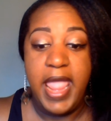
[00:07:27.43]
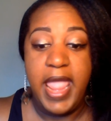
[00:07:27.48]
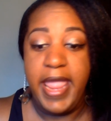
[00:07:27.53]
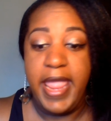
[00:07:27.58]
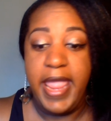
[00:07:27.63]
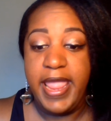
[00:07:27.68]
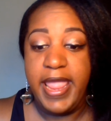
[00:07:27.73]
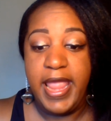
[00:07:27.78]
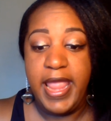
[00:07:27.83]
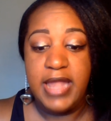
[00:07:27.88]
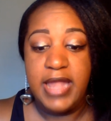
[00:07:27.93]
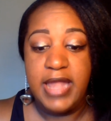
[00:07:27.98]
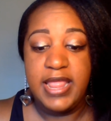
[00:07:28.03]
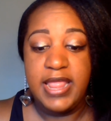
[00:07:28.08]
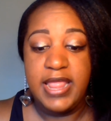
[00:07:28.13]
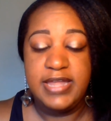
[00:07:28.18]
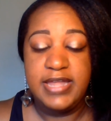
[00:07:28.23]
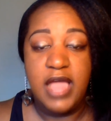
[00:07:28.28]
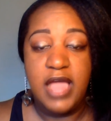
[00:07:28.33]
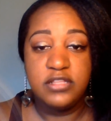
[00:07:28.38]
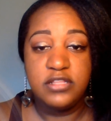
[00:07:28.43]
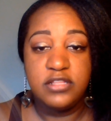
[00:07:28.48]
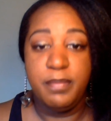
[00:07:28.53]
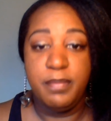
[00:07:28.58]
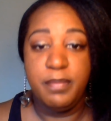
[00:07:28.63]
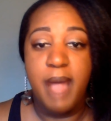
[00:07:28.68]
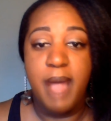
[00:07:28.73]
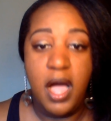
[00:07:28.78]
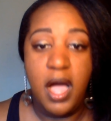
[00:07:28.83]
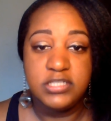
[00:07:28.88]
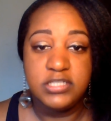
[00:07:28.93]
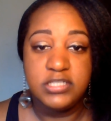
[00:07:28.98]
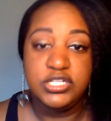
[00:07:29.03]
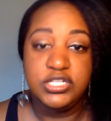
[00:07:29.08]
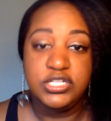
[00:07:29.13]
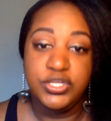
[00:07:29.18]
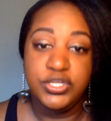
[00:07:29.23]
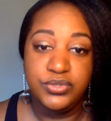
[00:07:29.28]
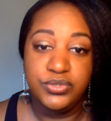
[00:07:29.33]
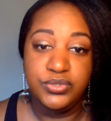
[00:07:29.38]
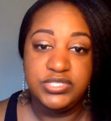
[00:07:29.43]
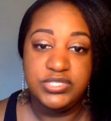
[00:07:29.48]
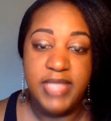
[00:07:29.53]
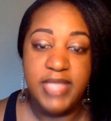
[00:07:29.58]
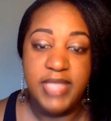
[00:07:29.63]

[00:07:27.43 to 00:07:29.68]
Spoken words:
And it knocked the box loose.